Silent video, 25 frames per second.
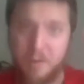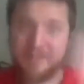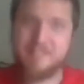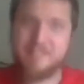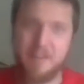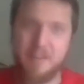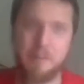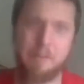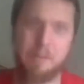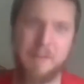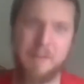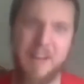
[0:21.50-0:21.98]

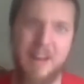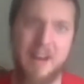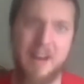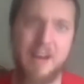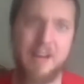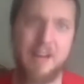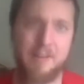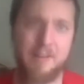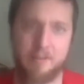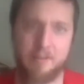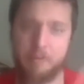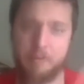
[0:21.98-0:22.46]
up,
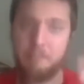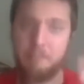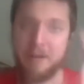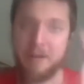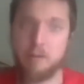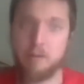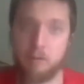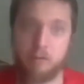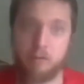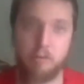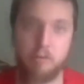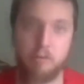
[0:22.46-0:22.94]
guys? Metal
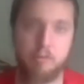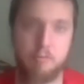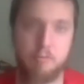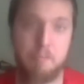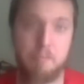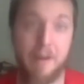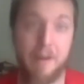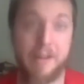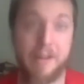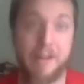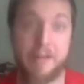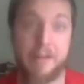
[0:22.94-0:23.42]
Douche
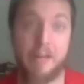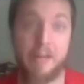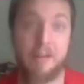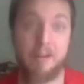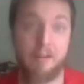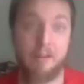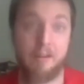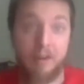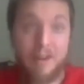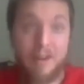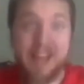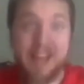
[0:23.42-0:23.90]
Mike
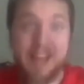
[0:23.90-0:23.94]
here,